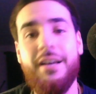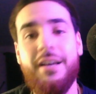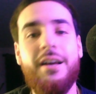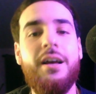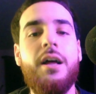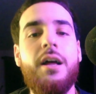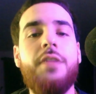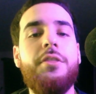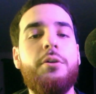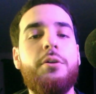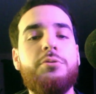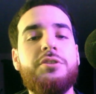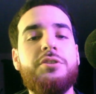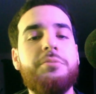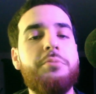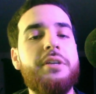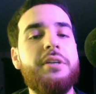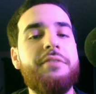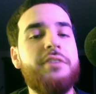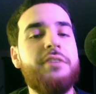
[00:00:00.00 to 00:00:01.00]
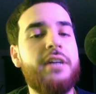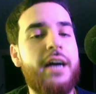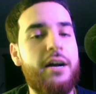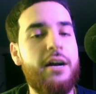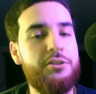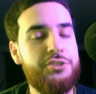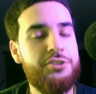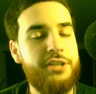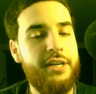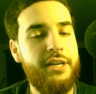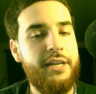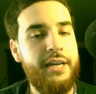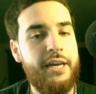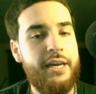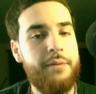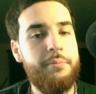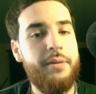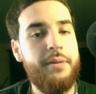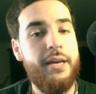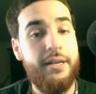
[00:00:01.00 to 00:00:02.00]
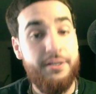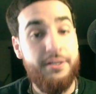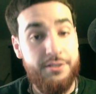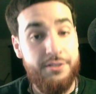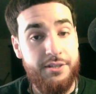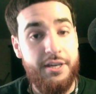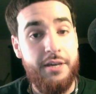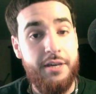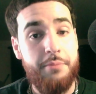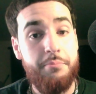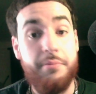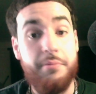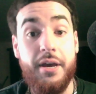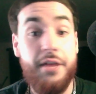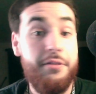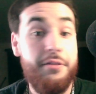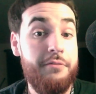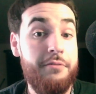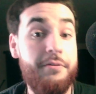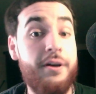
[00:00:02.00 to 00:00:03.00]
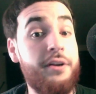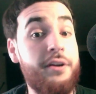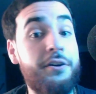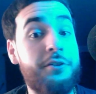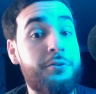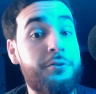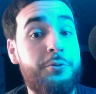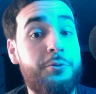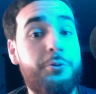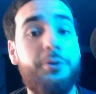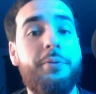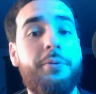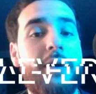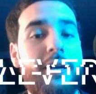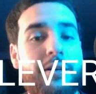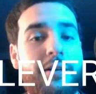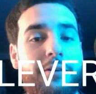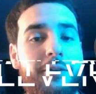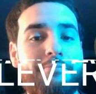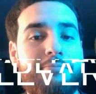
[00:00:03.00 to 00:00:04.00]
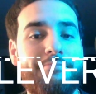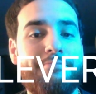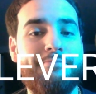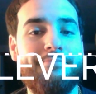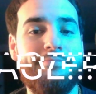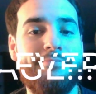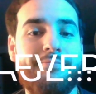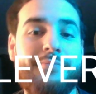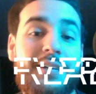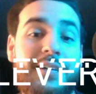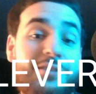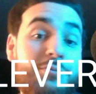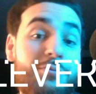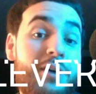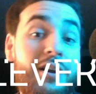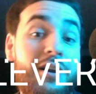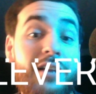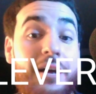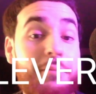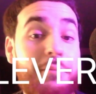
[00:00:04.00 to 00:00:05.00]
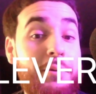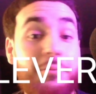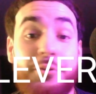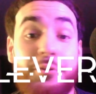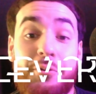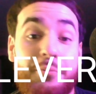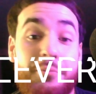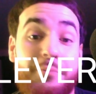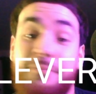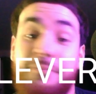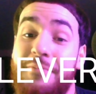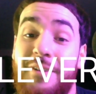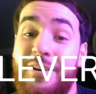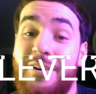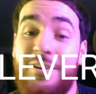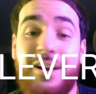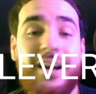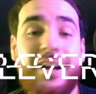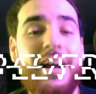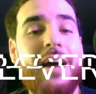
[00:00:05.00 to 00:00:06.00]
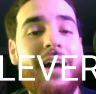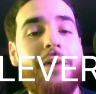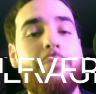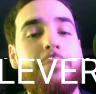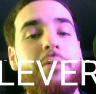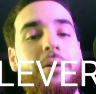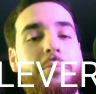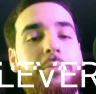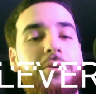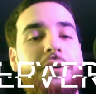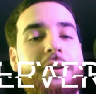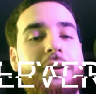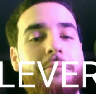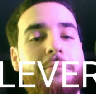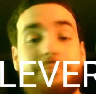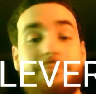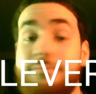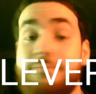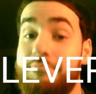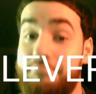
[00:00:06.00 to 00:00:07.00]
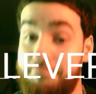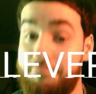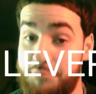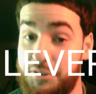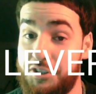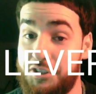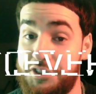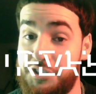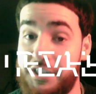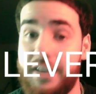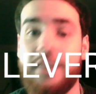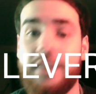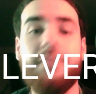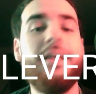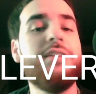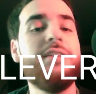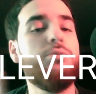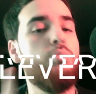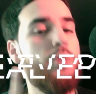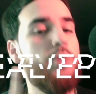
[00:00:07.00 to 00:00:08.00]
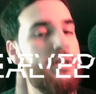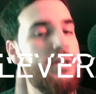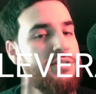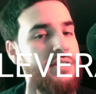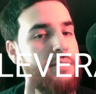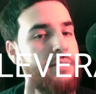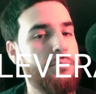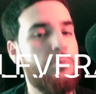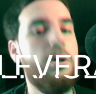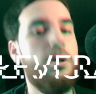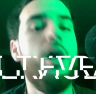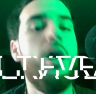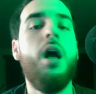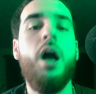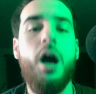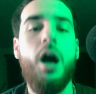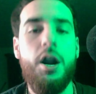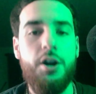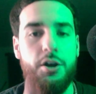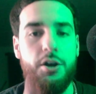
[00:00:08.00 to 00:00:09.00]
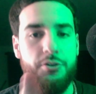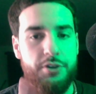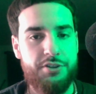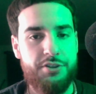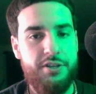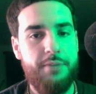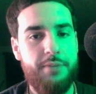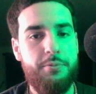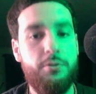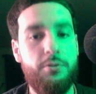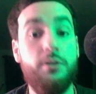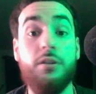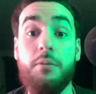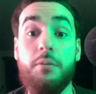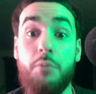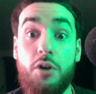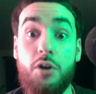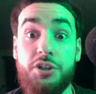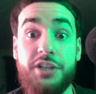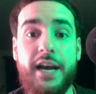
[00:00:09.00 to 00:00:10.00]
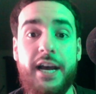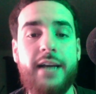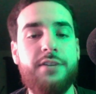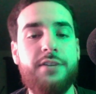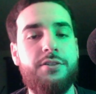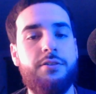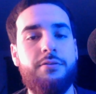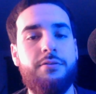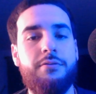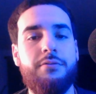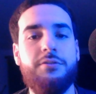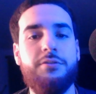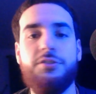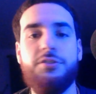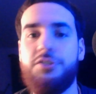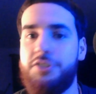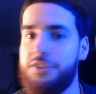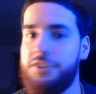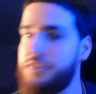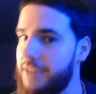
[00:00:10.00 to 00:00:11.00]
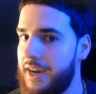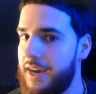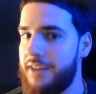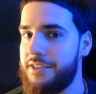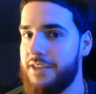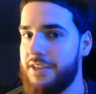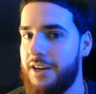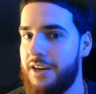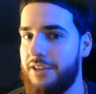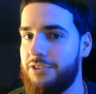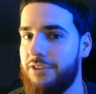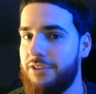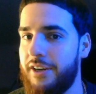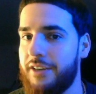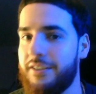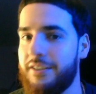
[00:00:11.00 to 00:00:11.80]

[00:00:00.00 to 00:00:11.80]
they'll just believe in Kyle Shanahan and his scheme, and they'll find another quarterback. That's why a lot of people are not high on Brock Purdy. Just saying. That's one example. Another example. Lamar Jackson just got his contract.